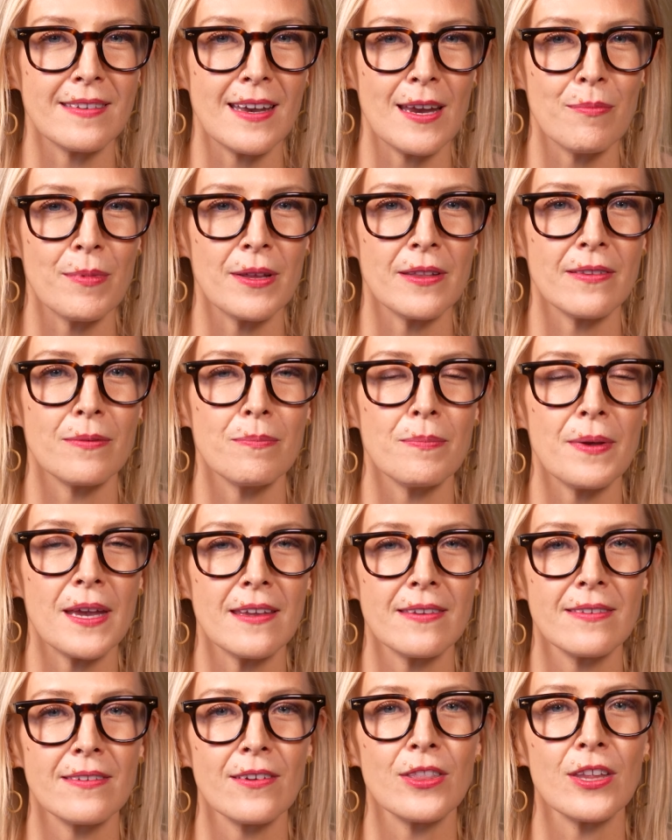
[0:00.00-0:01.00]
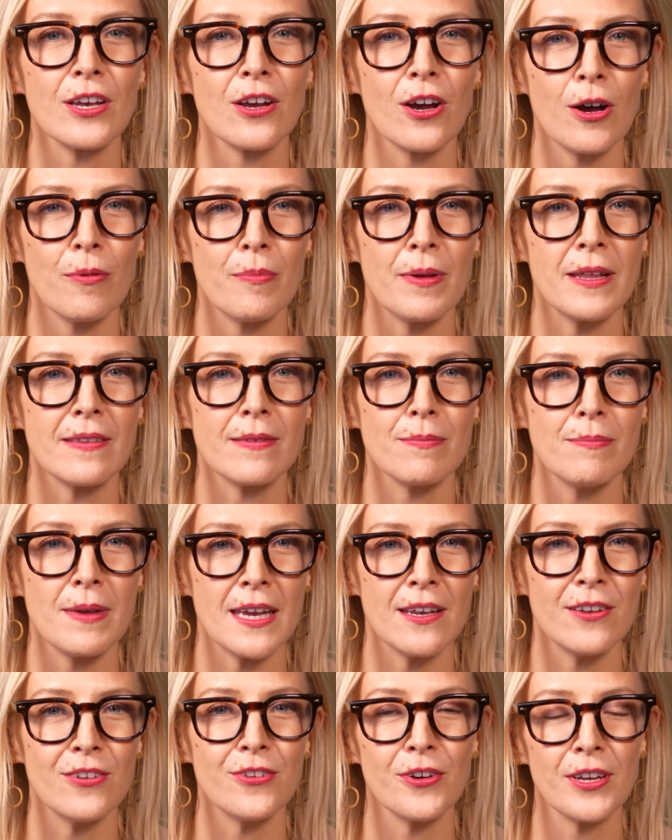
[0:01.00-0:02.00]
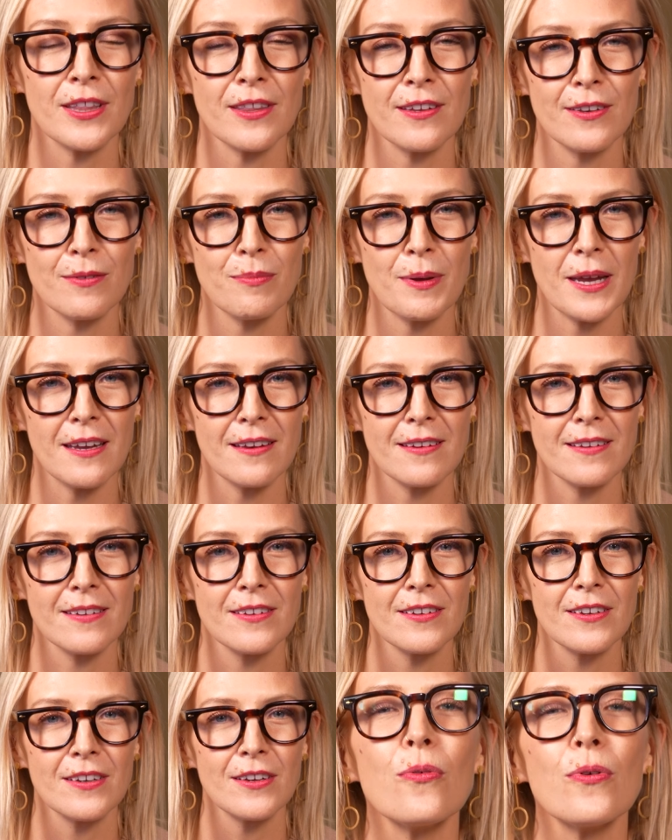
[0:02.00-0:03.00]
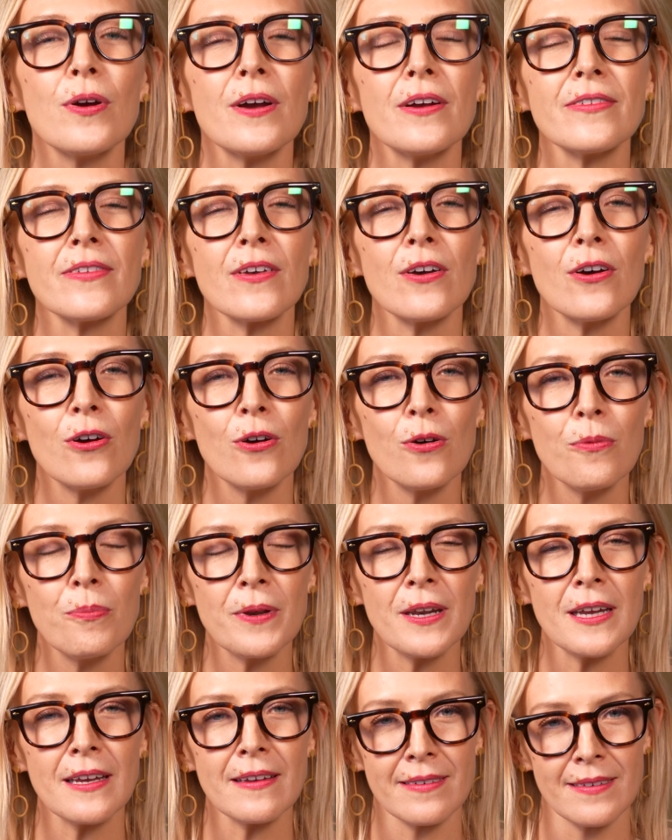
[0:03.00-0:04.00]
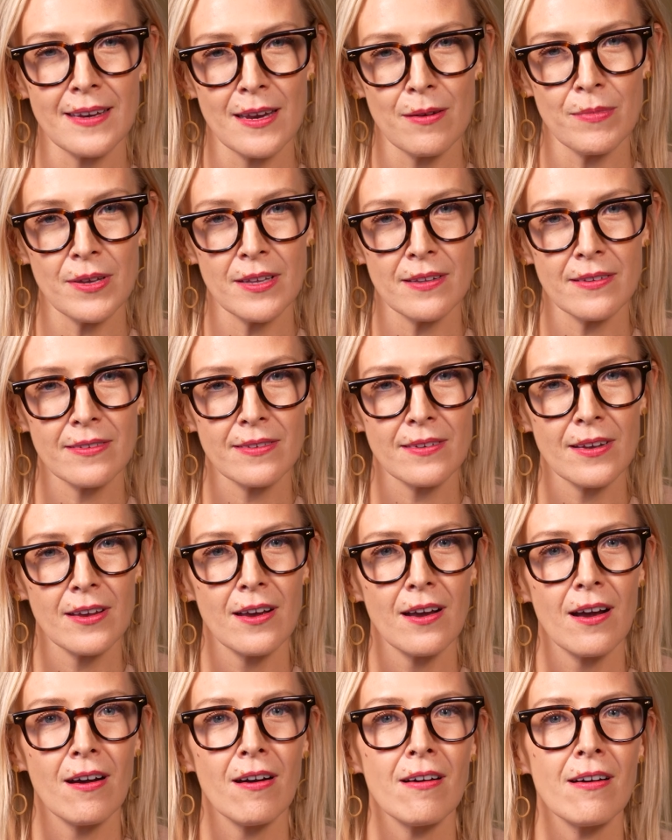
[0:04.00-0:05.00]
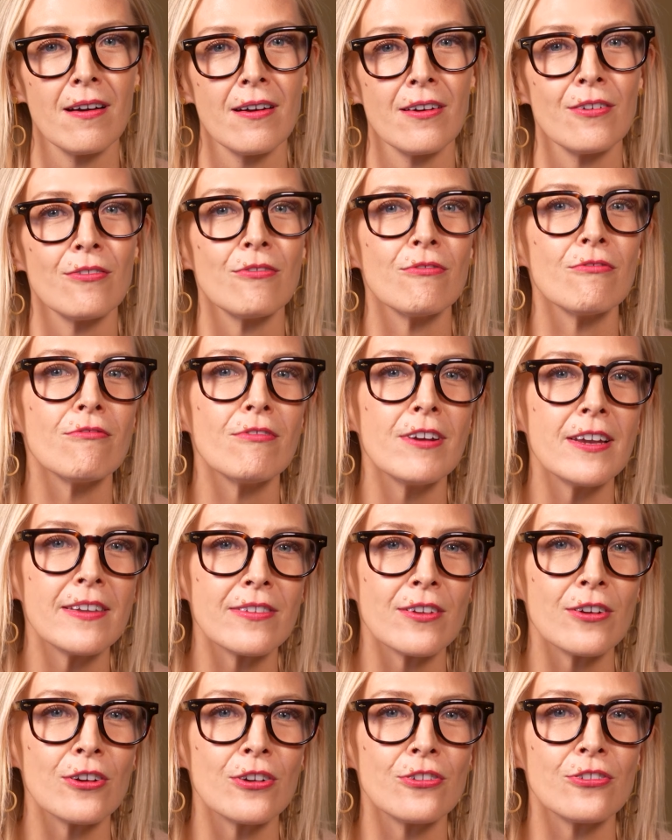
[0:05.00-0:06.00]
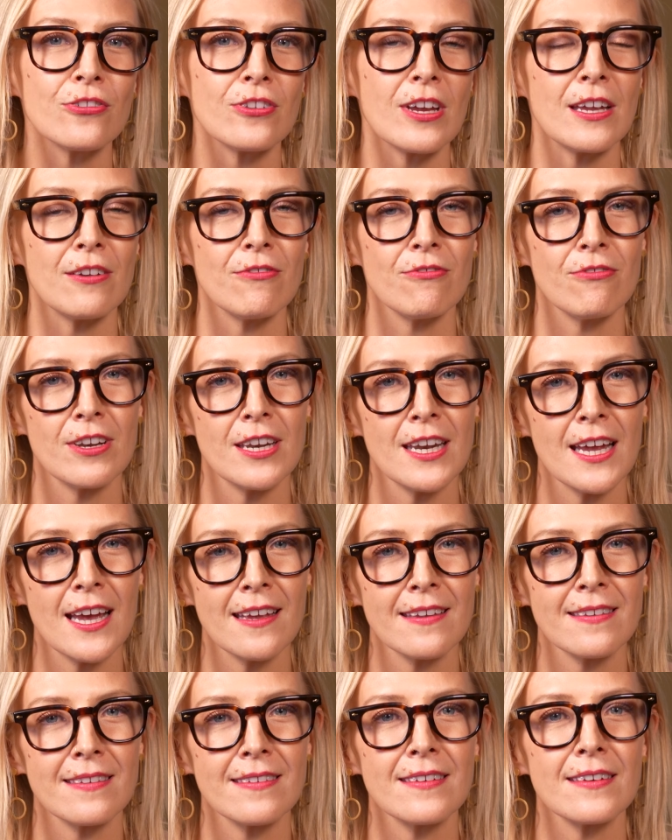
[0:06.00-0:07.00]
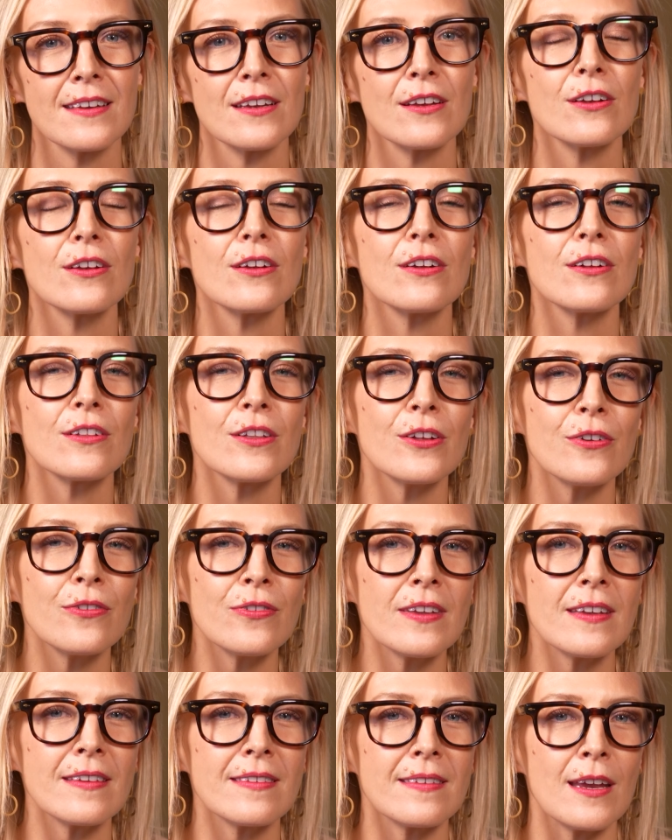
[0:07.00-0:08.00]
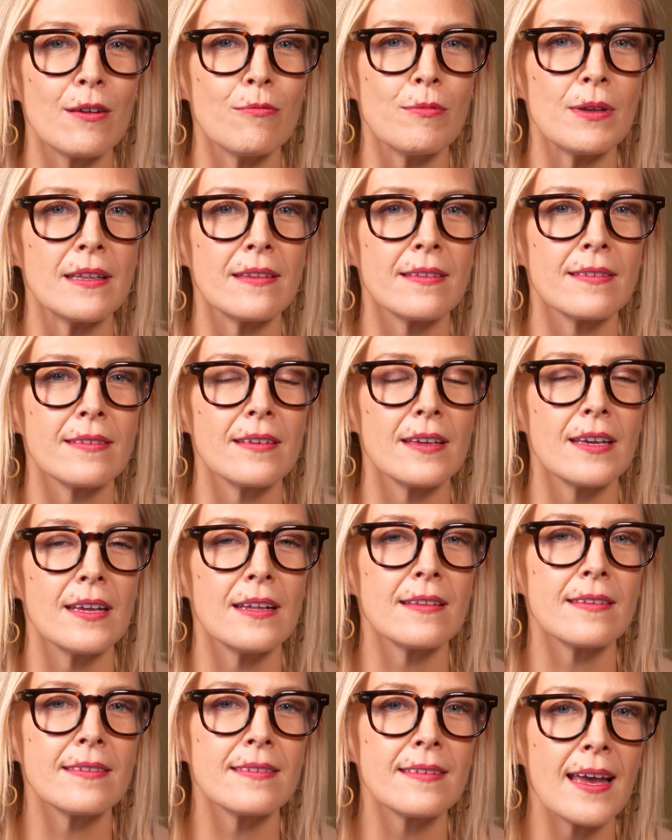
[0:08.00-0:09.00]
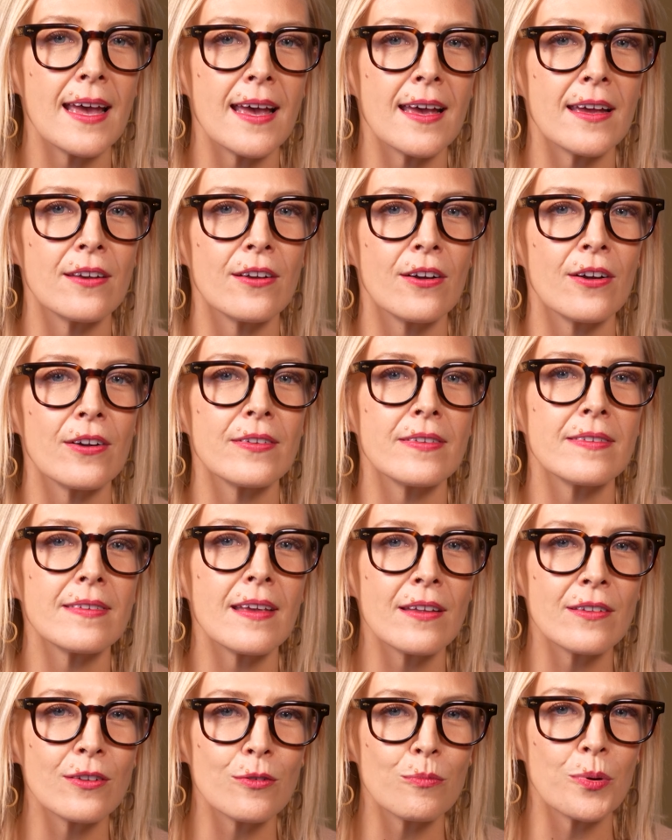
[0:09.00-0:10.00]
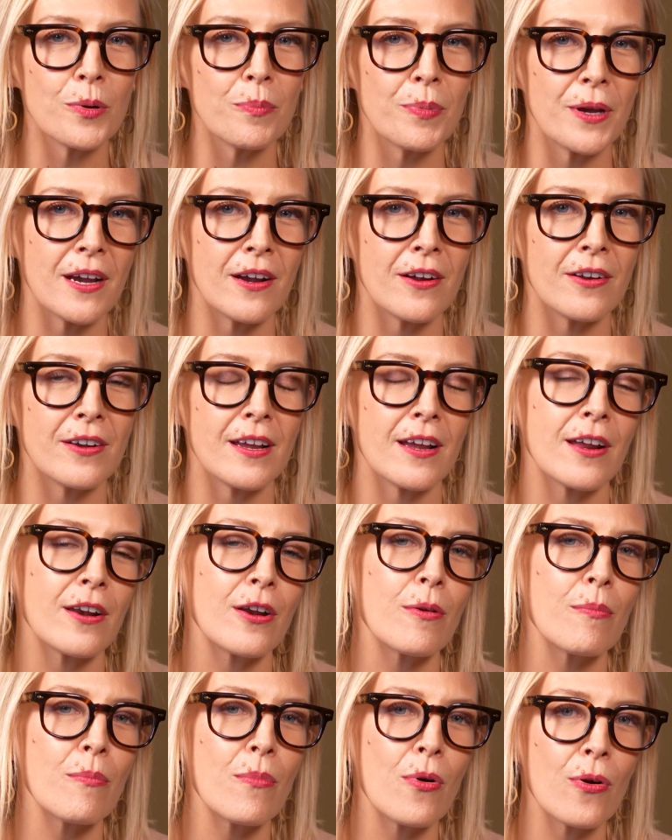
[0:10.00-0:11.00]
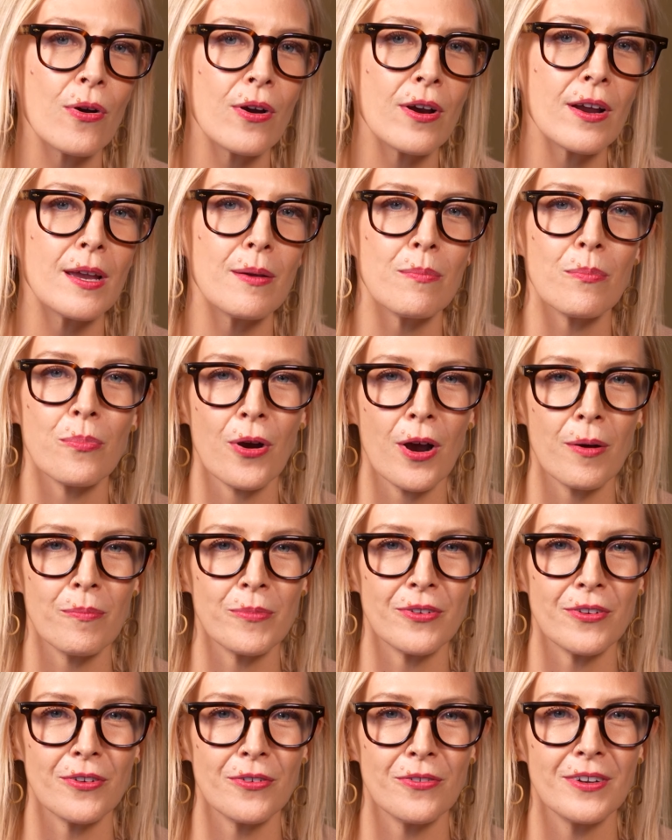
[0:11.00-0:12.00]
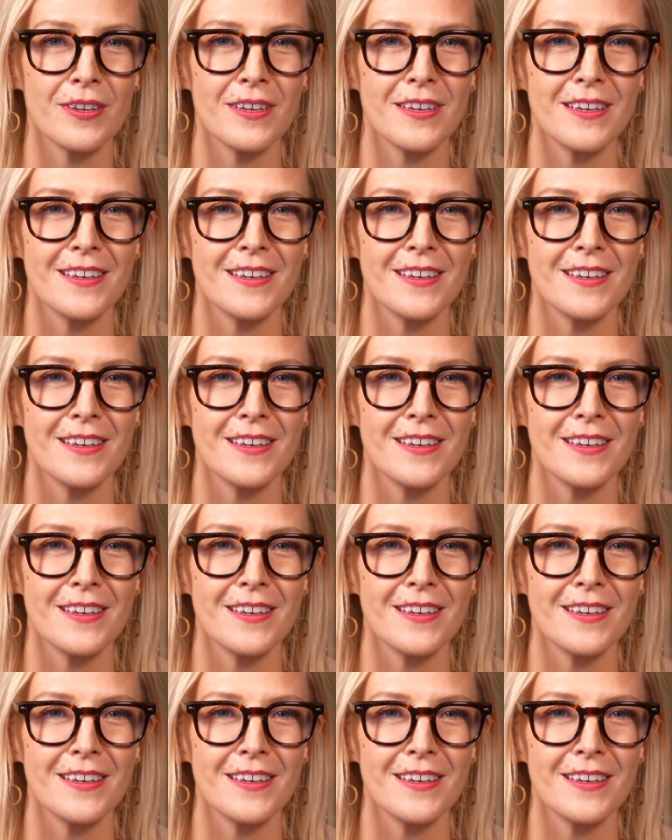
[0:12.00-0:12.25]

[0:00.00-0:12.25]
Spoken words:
statements based on the comments made during the debate. Whereas opening statements are researched and finessed, closing statements instead are seldom prepared and are more impromptu.